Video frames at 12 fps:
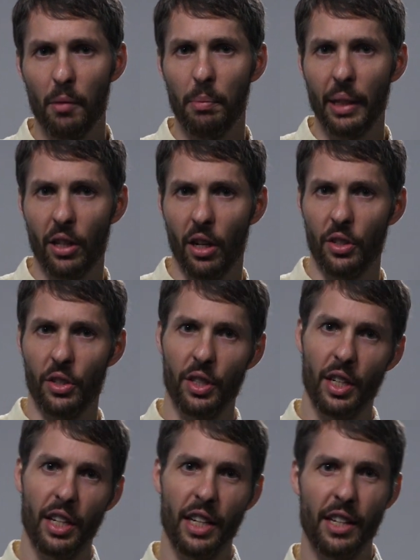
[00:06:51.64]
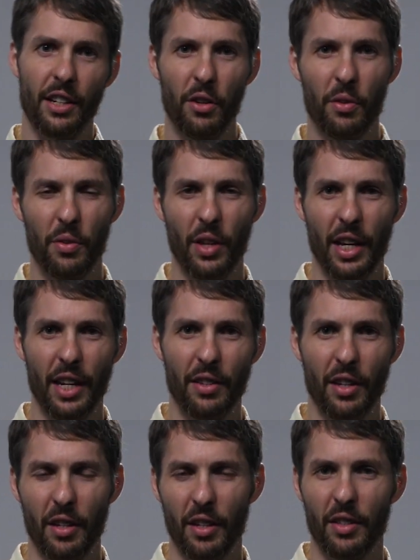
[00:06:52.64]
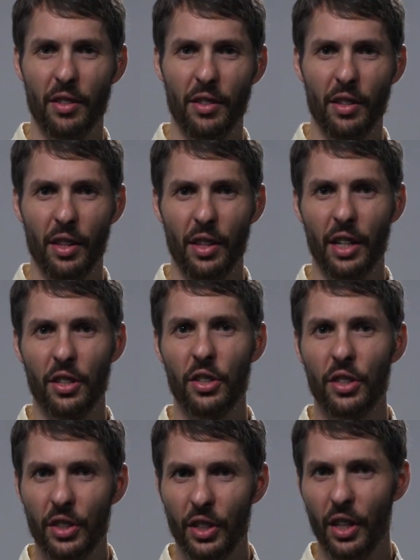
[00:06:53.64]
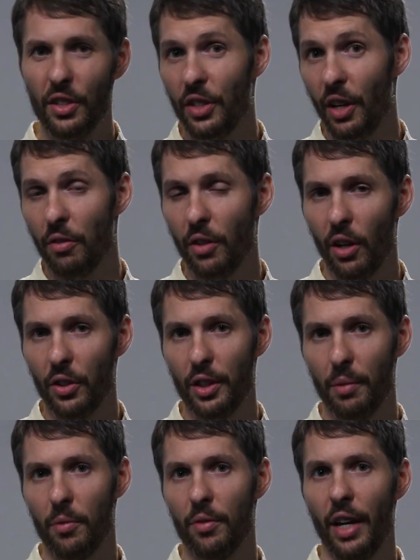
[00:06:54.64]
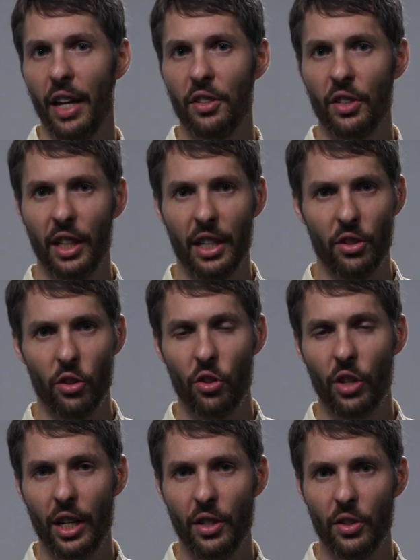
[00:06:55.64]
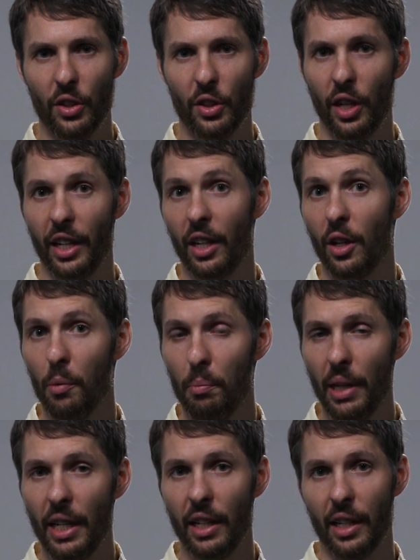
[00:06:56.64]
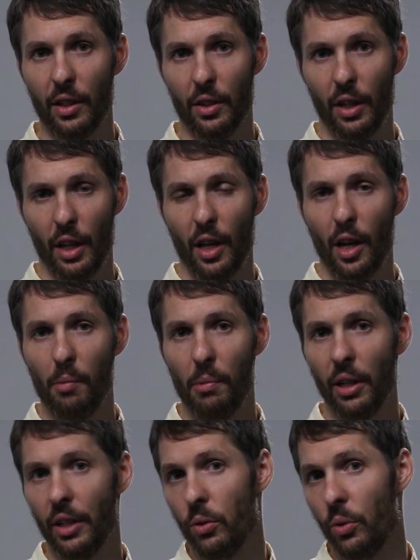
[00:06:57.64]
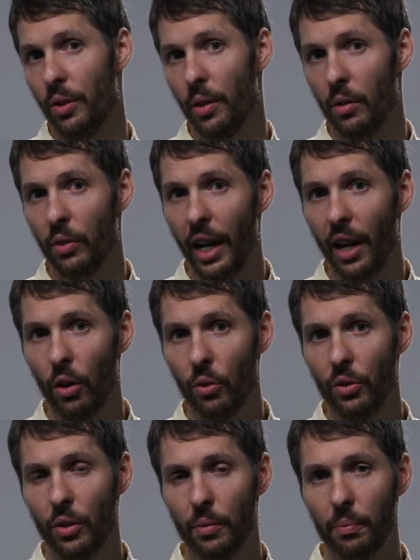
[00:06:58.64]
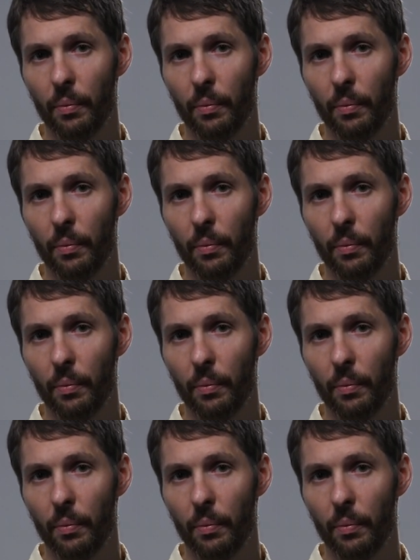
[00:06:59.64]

because their self-concept vacillates and changes like a chameleon among who they're around.